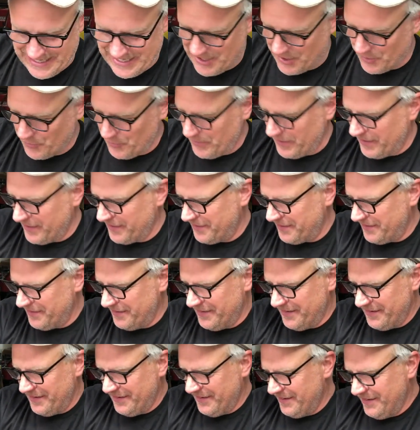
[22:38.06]
with,
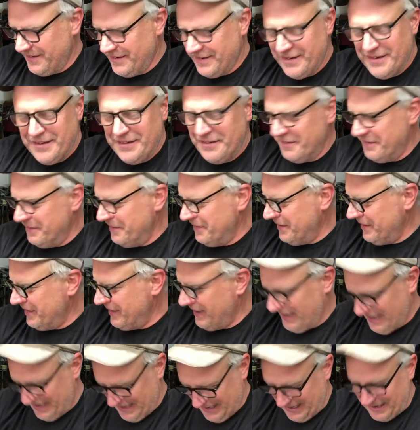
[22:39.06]

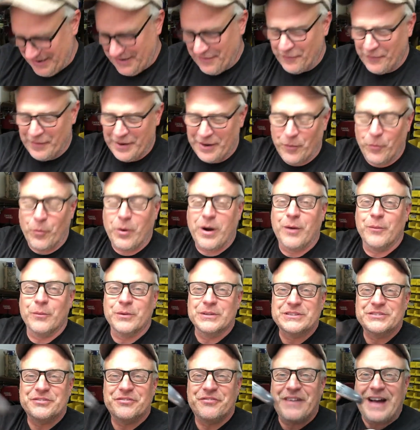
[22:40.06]
well, what
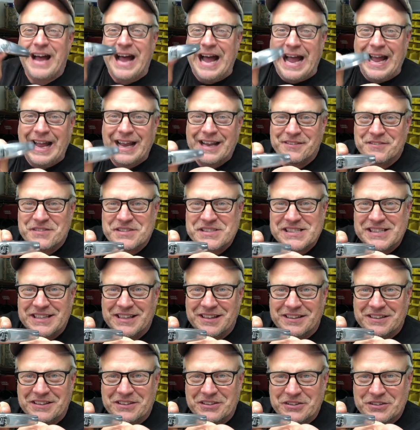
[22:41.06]
was 5
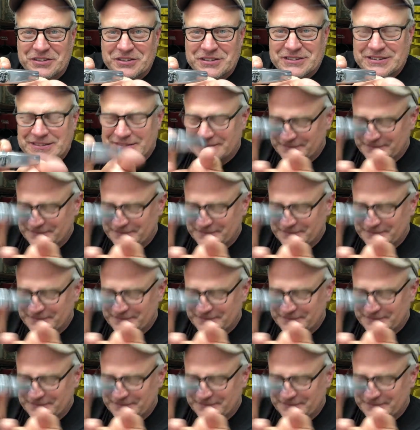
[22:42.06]
cylinders,